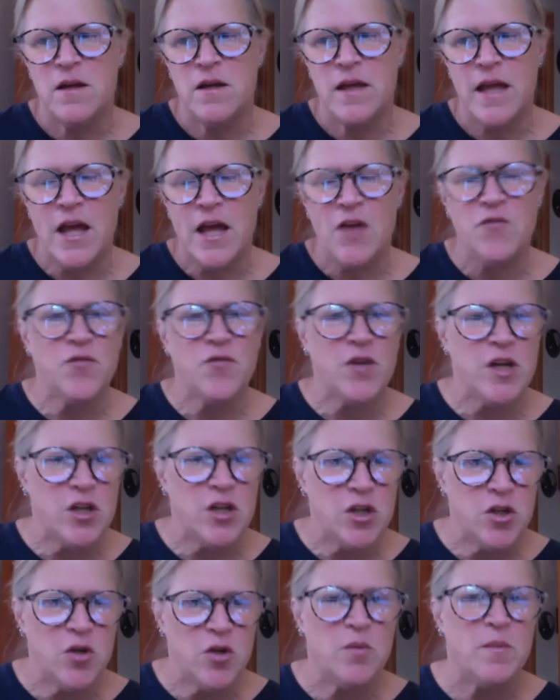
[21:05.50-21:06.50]
every
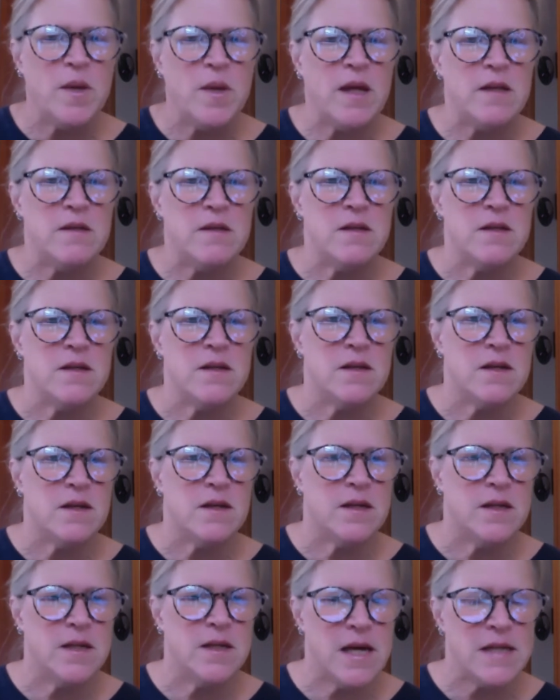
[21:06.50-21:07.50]
human
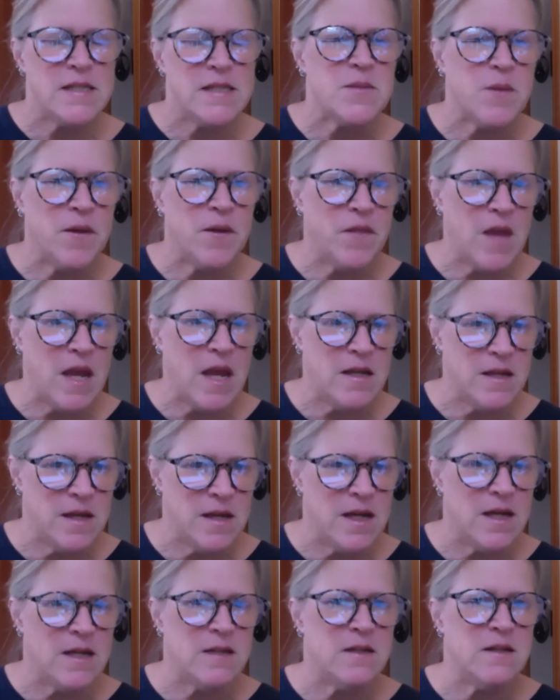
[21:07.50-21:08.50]
gets what they
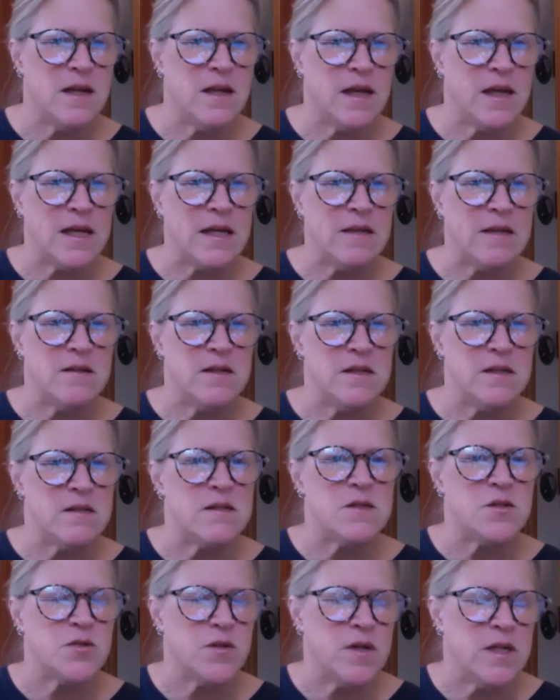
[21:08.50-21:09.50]
need and
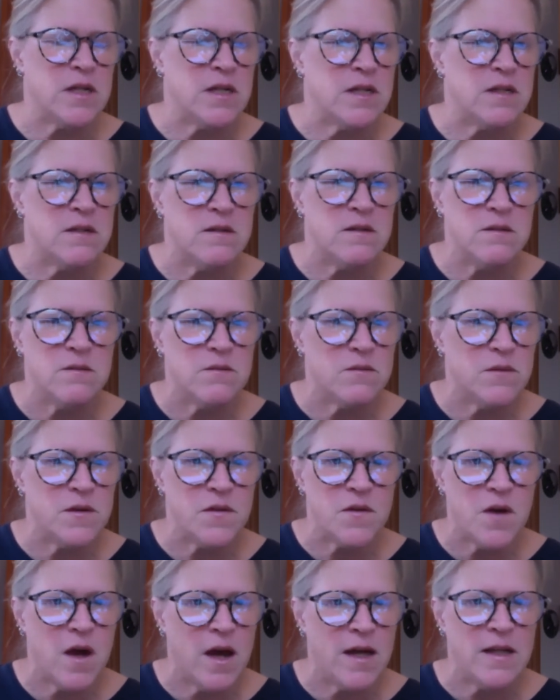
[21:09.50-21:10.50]
is treated
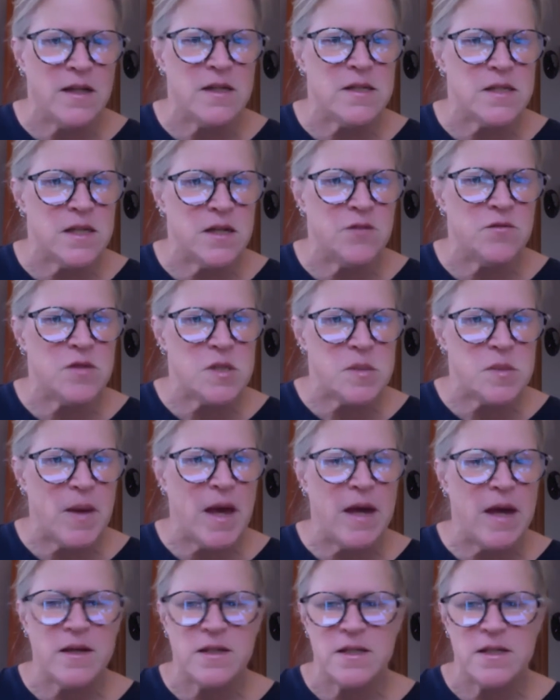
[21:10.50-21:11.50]
with kindness and
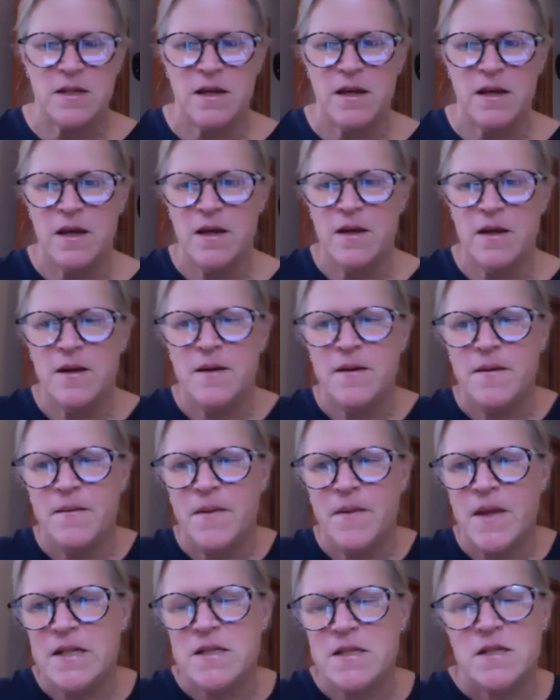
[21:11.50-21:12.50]
respect.
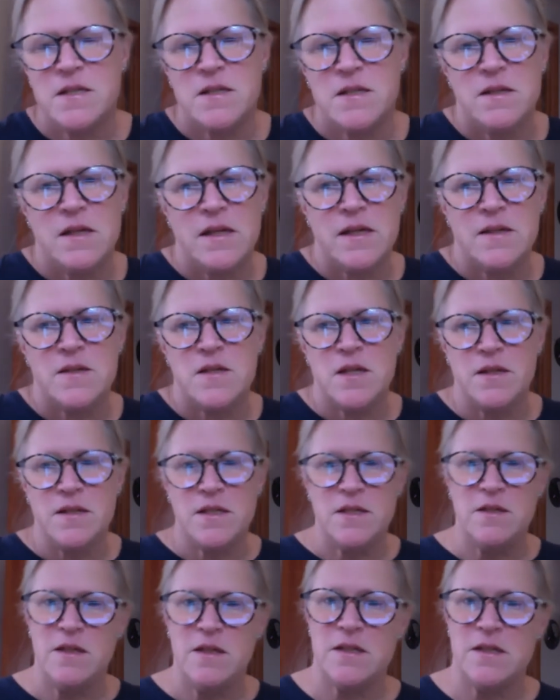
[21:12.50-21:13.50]
It's it's a
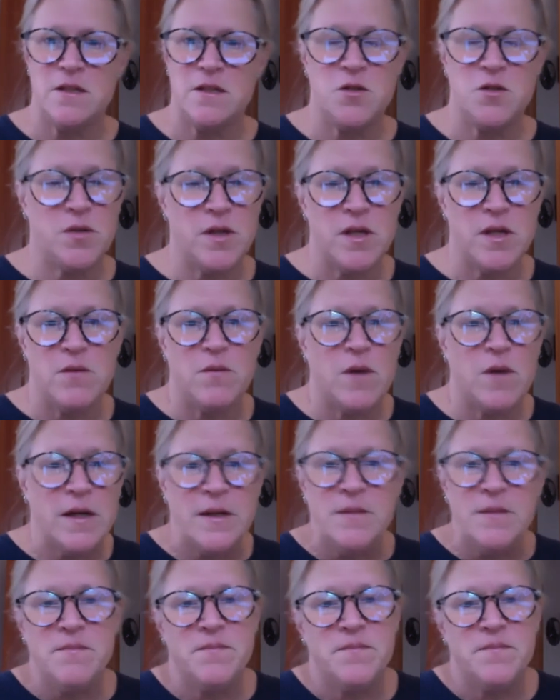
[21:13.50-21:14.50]
it's a tricky
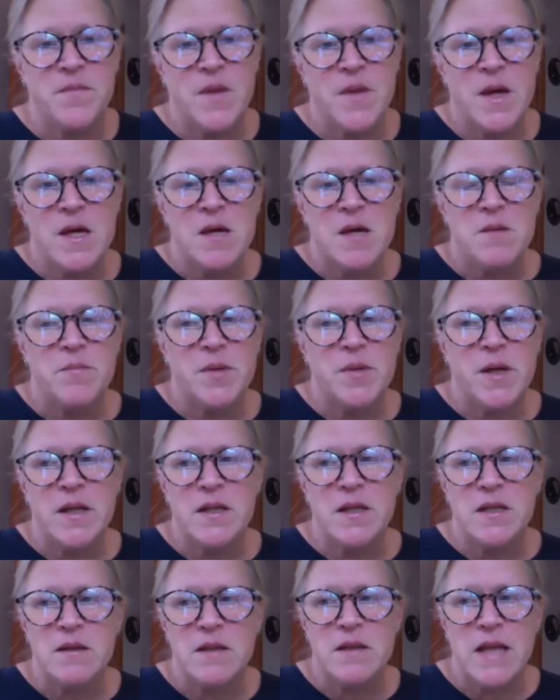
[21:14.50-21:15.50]
one,
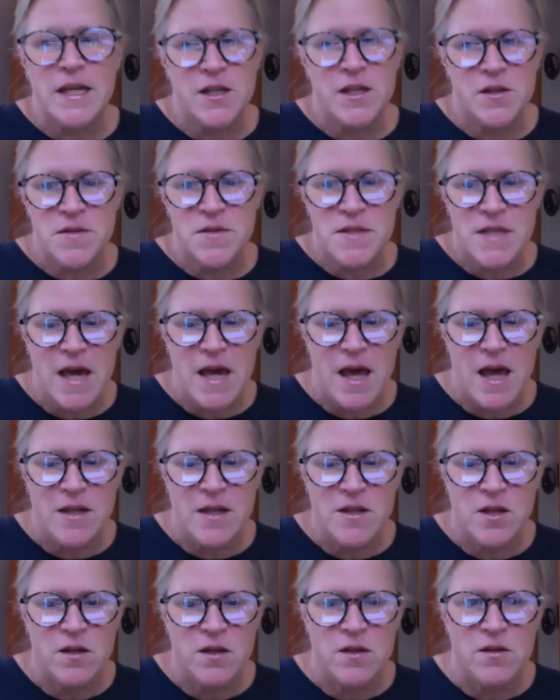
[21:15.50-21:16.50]
but like you
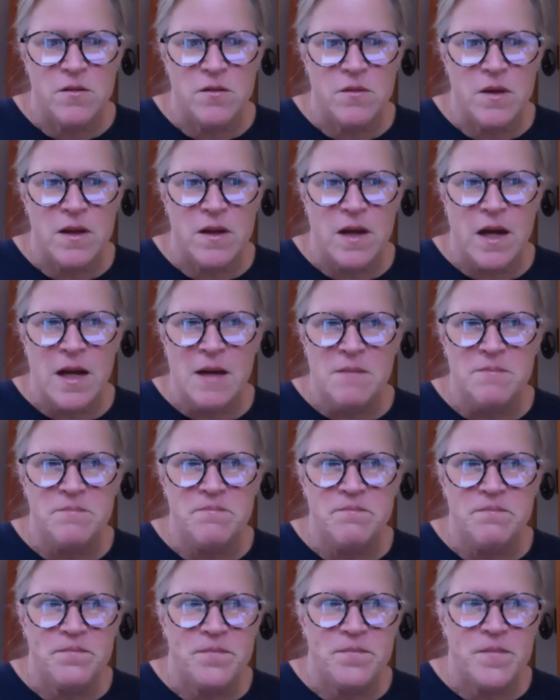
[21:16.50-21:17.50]
said, you,
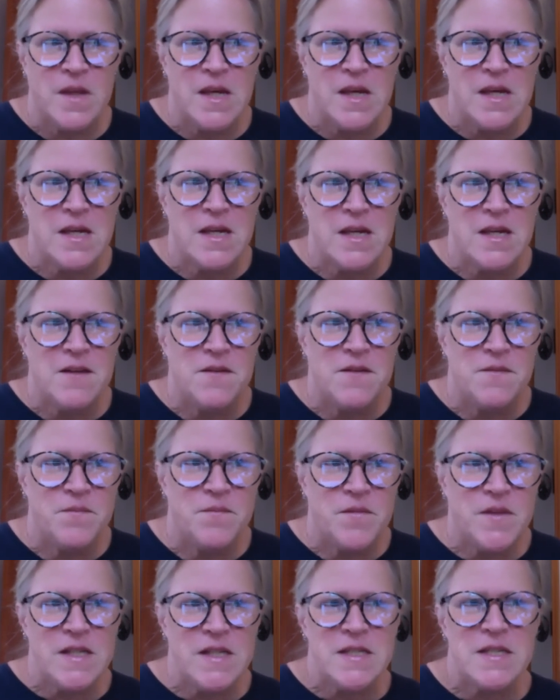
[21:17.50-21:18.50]
um,
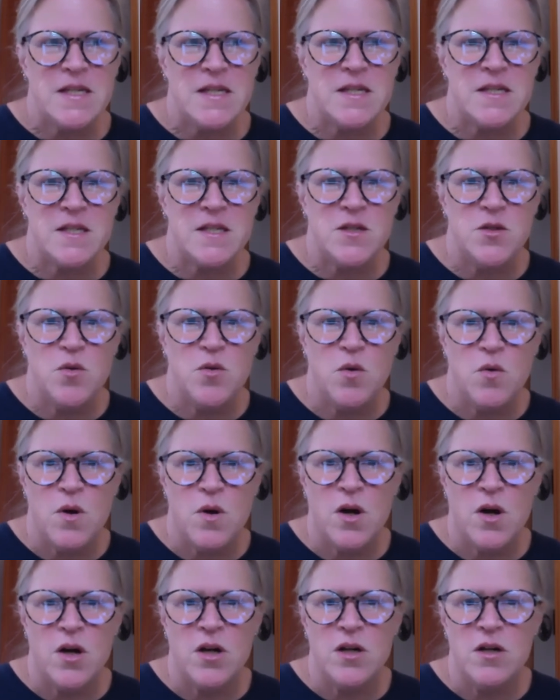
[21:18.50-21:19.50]
this is
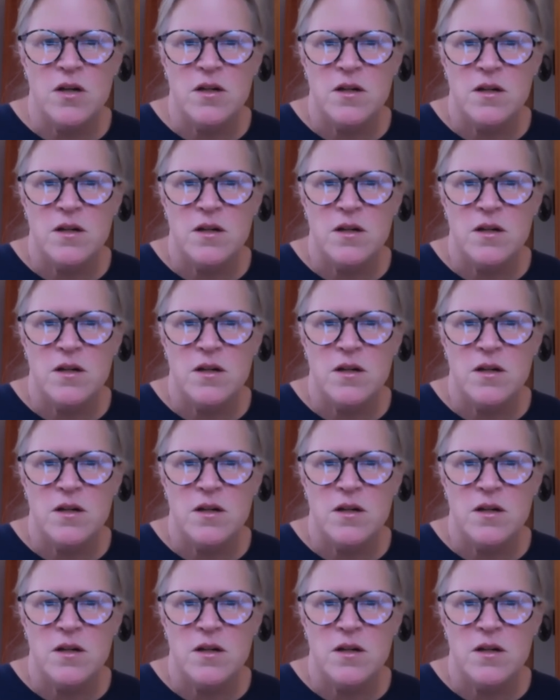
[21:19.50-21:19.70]
your